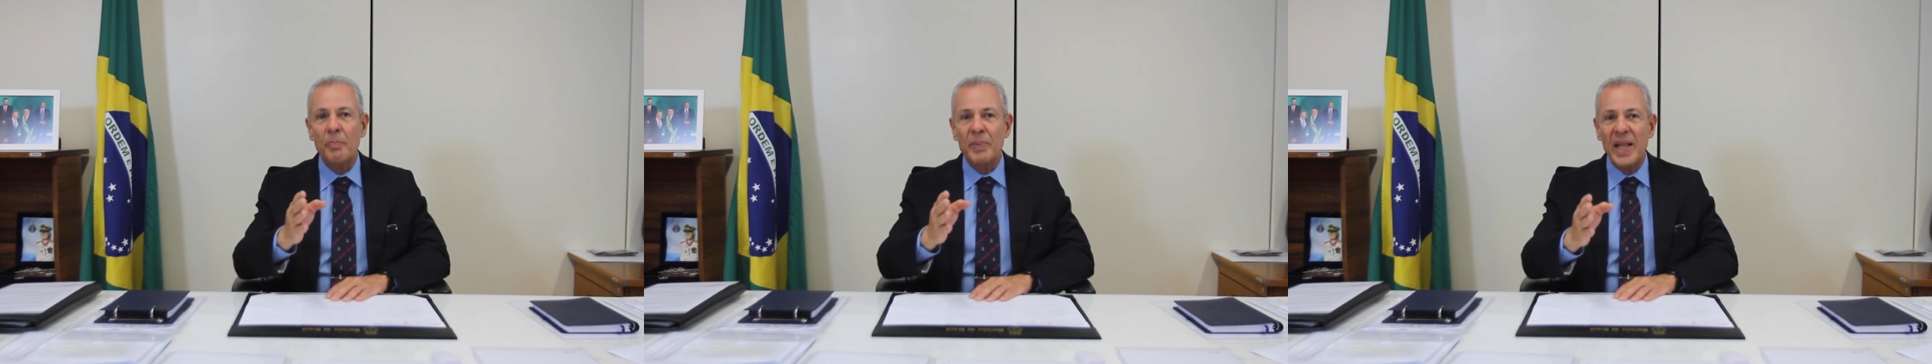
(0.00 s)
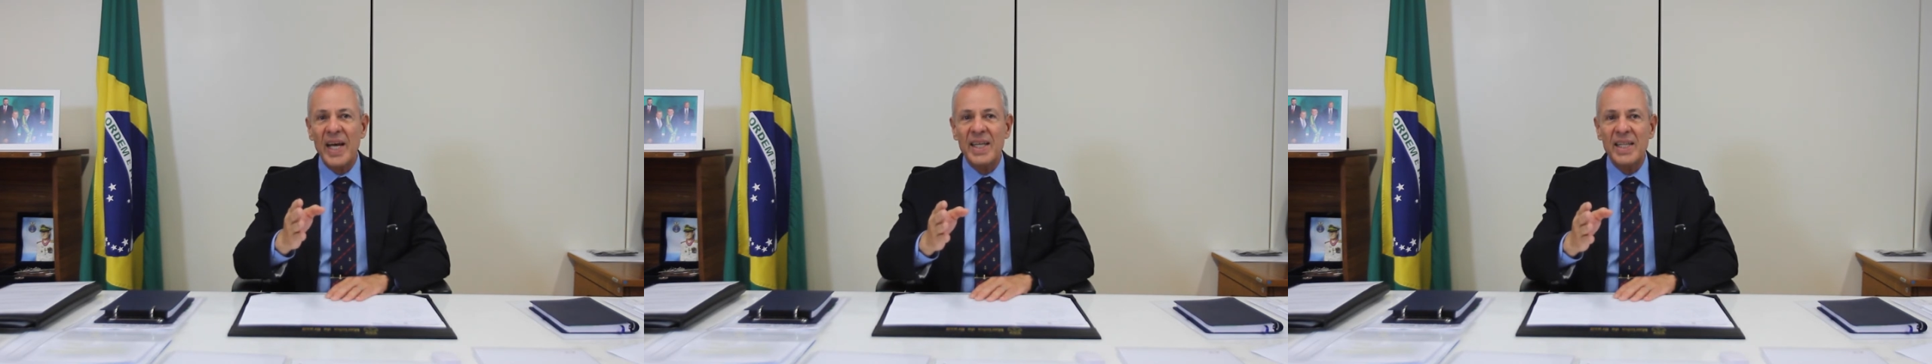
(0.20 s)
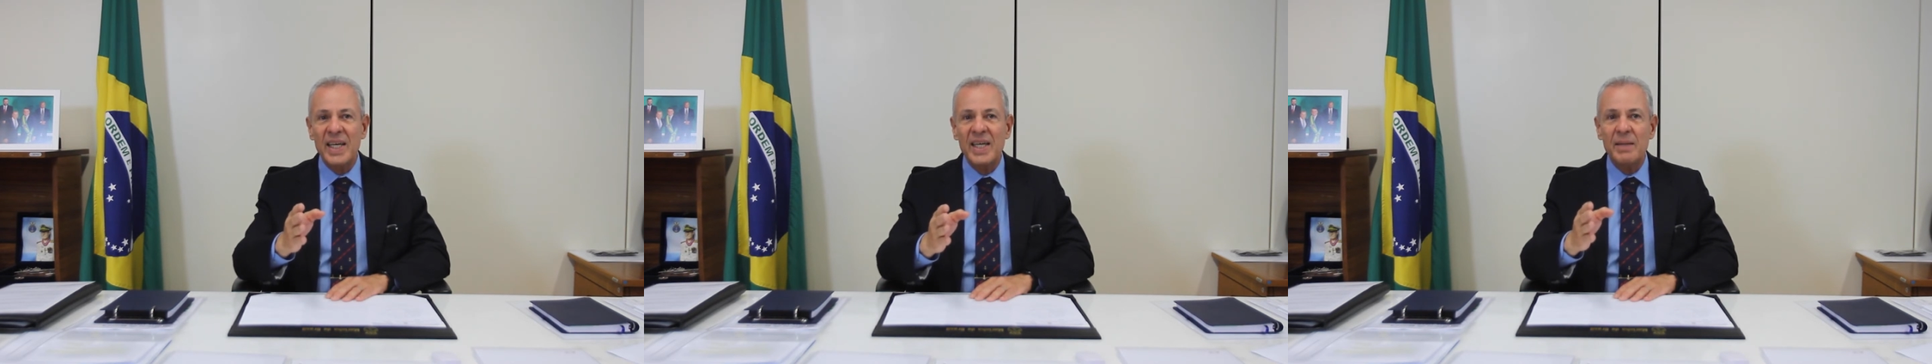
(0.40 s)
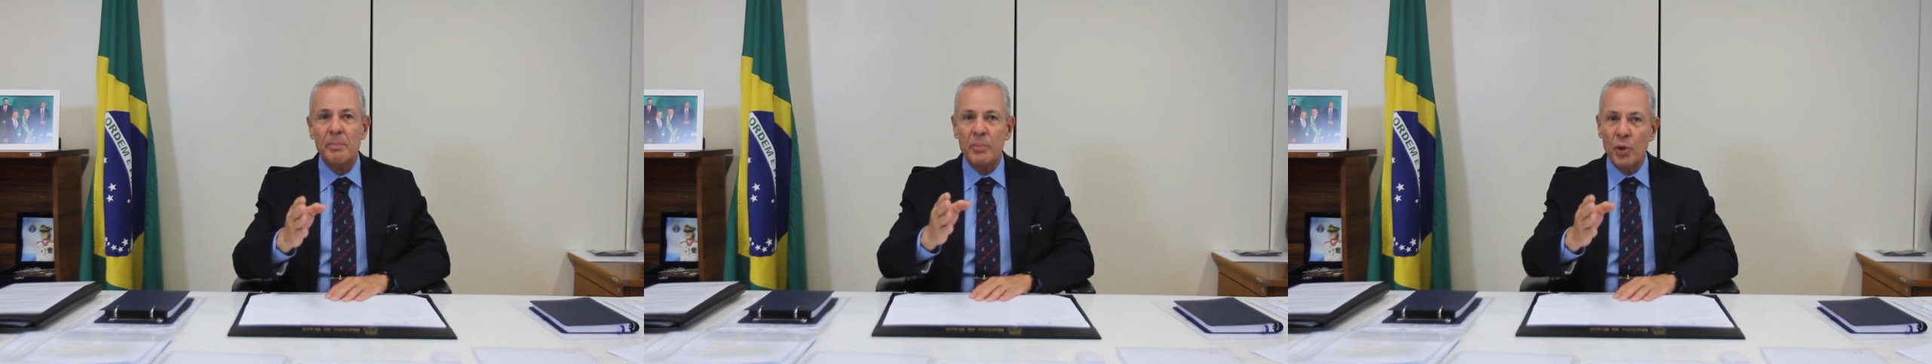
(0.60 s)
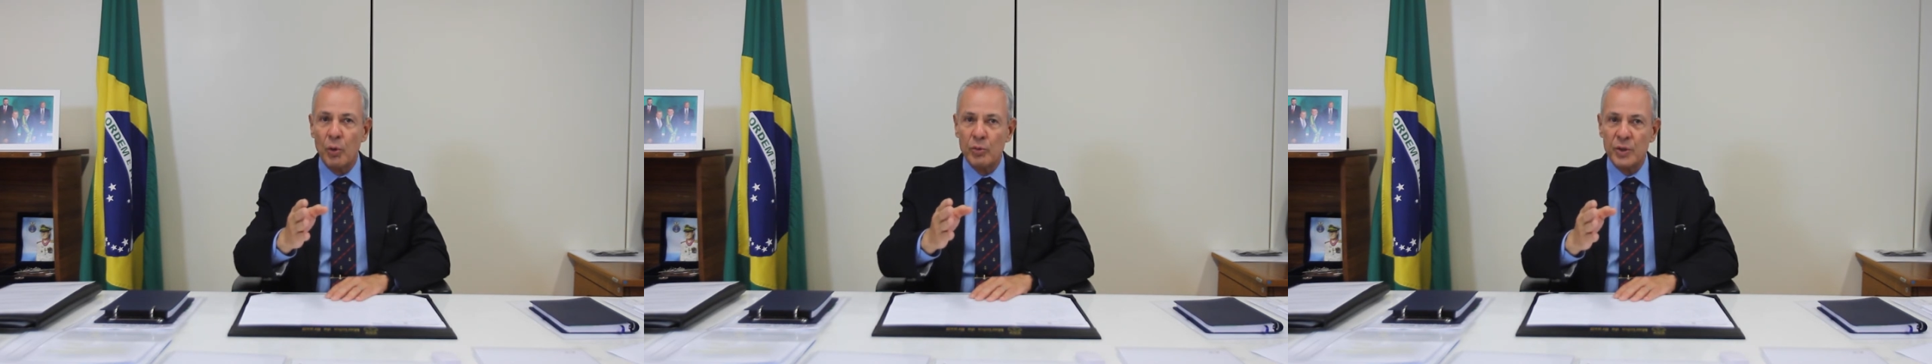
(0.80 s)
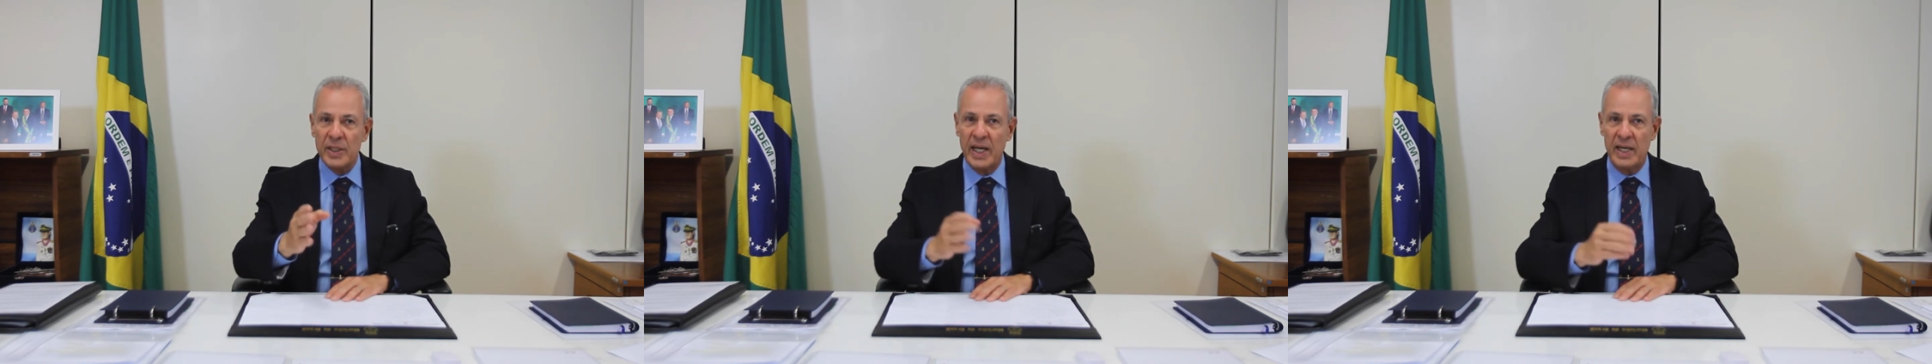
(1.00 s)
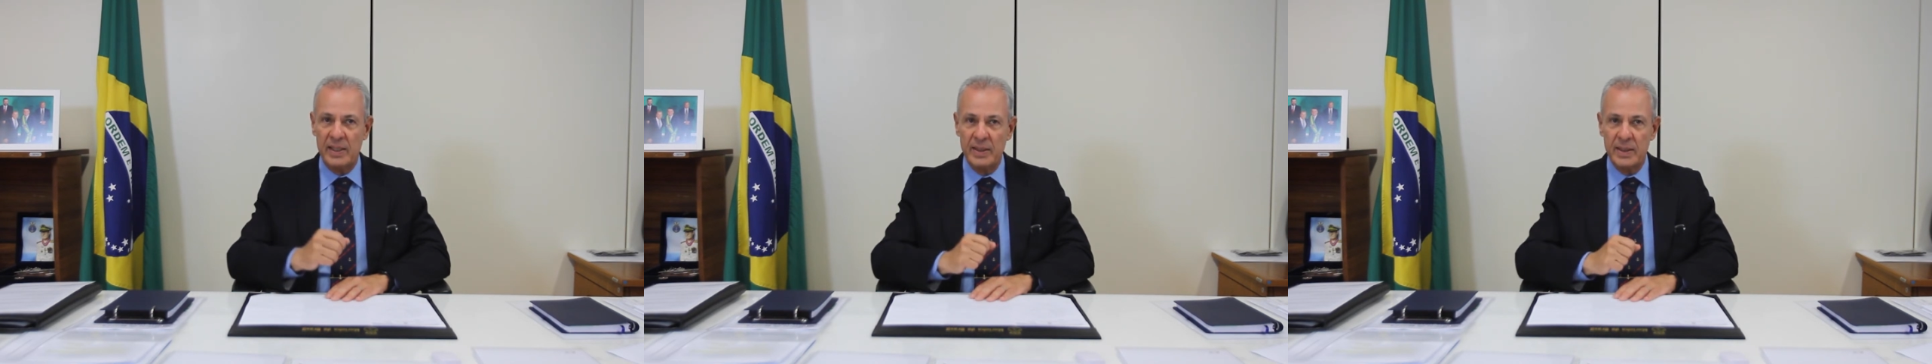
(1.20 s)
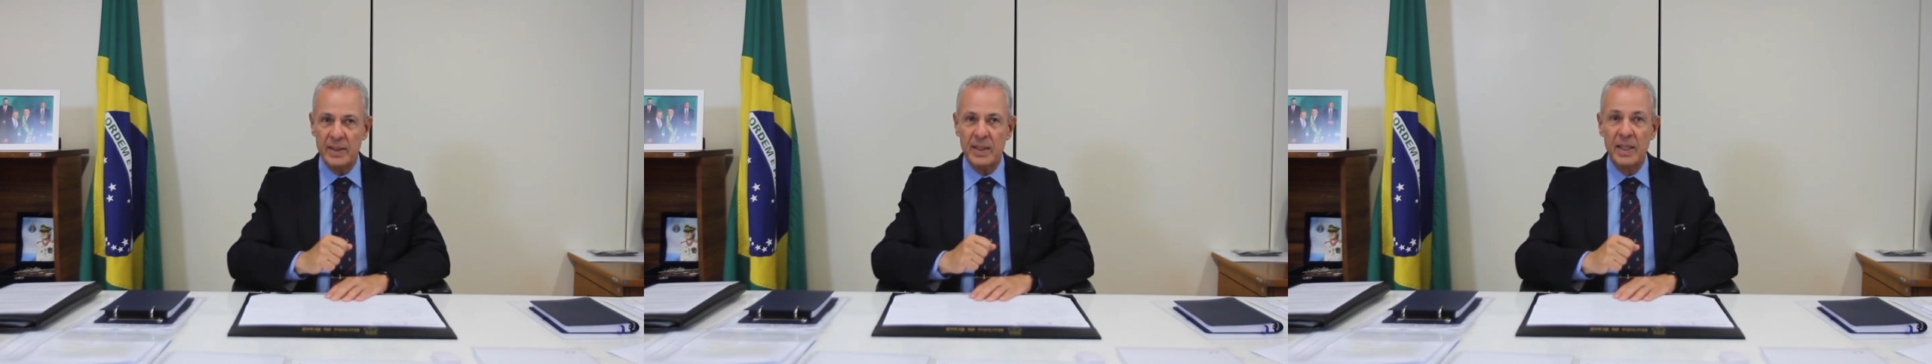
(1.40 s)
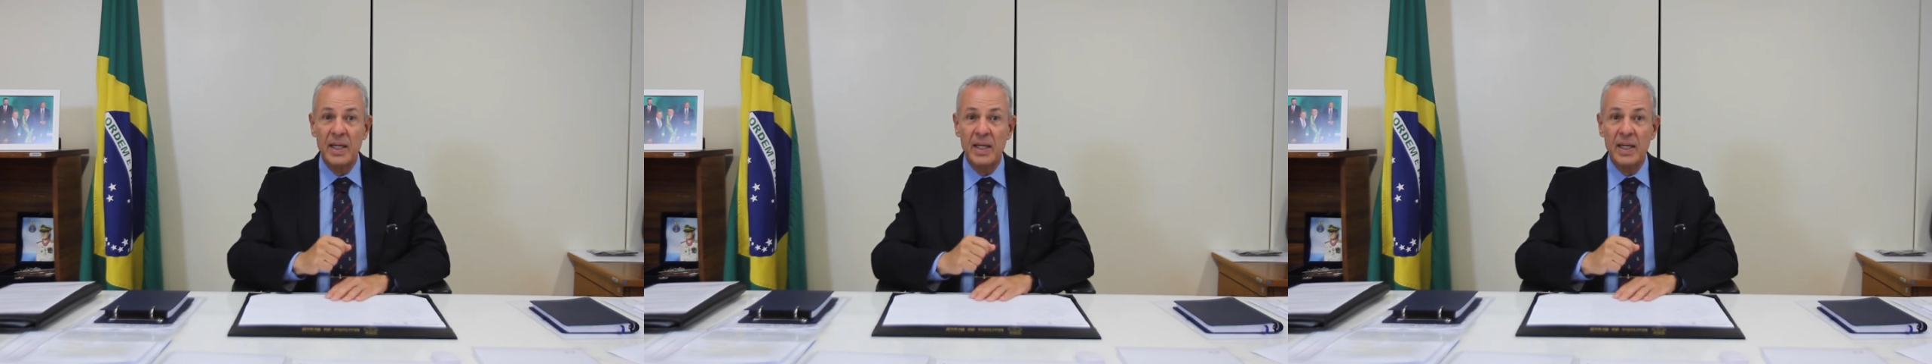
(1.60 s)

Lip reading: planning process.